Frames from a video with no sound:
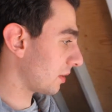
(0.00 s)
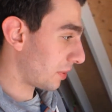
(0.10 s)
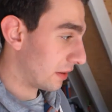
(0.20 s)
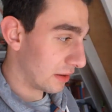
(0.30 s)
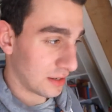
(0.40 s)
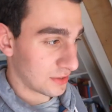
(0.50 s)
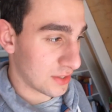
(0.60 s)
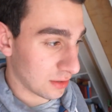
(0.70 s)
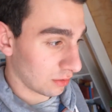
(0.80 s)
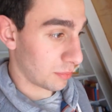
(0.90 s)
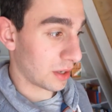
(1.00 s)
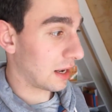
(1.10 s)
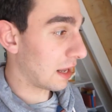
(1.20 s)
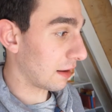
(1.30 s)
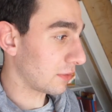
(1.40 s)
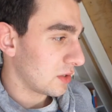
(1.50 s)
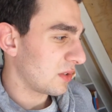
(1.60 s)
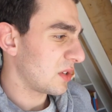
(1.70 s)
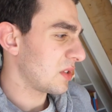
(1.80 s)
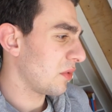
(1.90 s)
but apparently there's still a bit left.
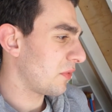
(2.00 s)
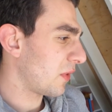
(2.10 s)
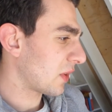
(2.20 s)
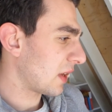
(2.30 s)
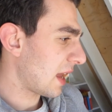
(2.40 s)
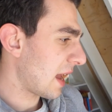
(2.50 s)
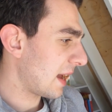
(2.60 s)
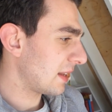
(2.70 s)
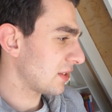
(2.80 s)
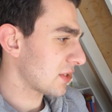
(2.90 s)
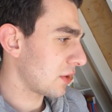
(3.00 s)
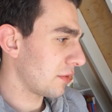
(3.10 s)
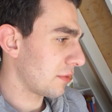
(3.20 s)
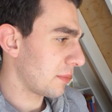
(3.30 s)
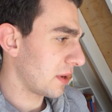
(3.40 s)
So there's all fucking ants over